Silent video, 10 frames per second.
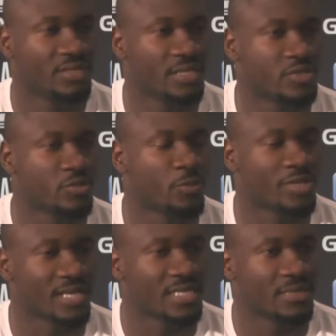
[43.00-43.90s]
is to
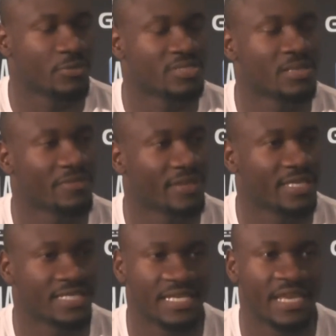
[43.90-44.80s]
present him with
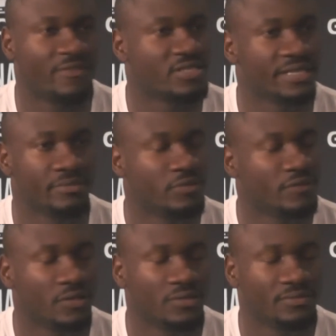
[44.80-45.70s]
something he's never seen
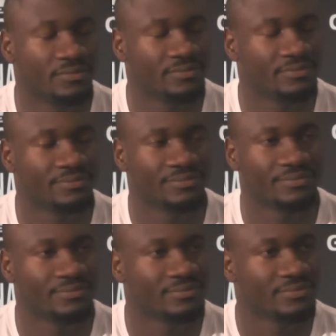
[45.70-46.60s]
before.
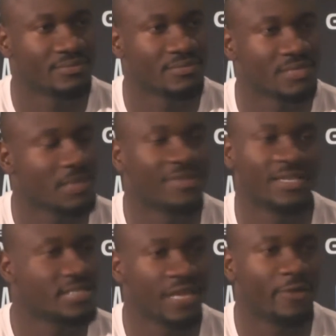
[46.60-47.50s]

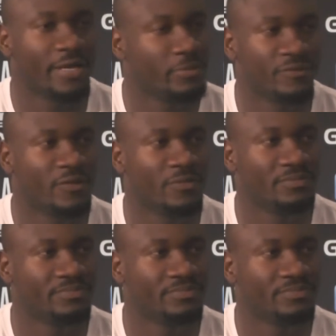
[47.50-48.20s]
Something he's never had before.